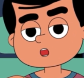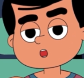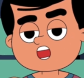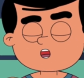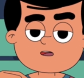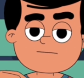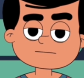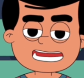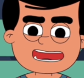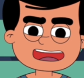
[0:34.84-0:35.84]
apps like
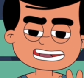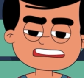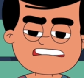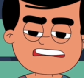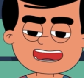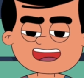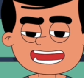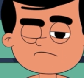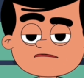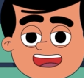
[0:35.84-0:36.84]
RecForge or Dolby